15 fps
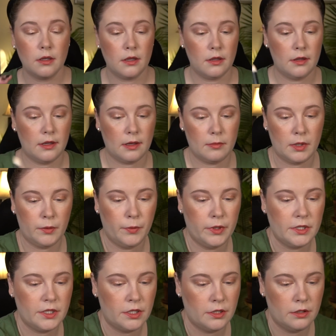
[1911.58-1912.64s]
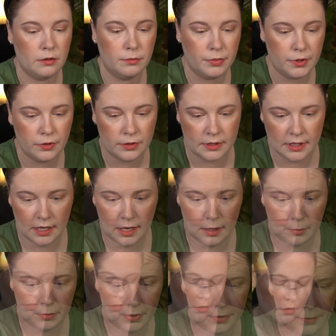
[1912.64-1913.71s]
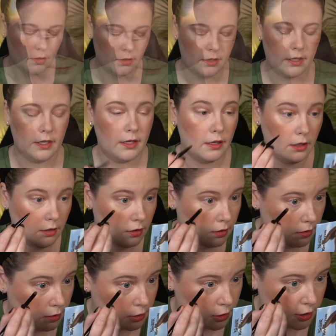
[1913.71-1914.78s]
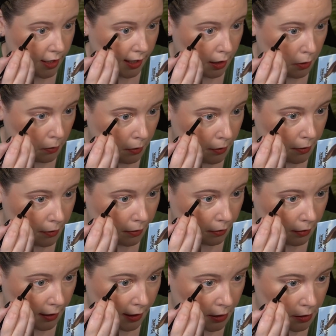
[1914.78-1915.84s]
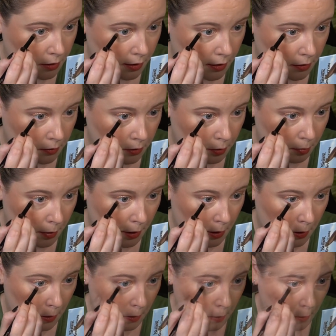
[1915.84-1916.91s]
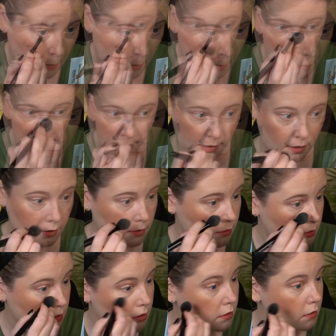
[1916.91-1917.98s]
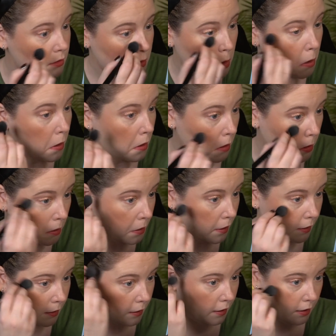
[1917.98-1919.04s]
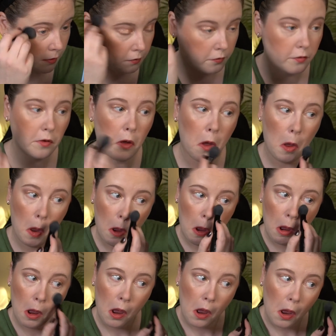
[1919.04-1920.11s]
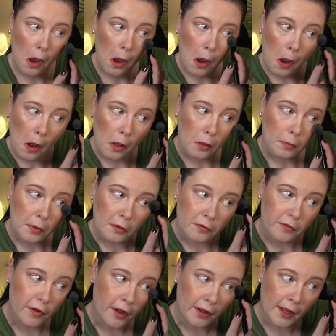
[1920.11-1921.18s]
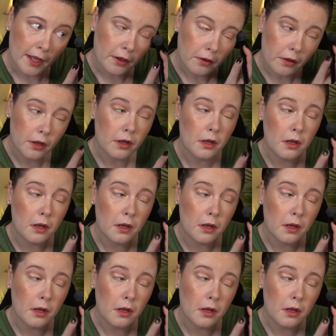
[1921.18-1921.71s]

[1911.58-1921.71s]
I think I might want to boost up the shadow under the lash line a little bit. Again, just taken care of a little bit of fallout.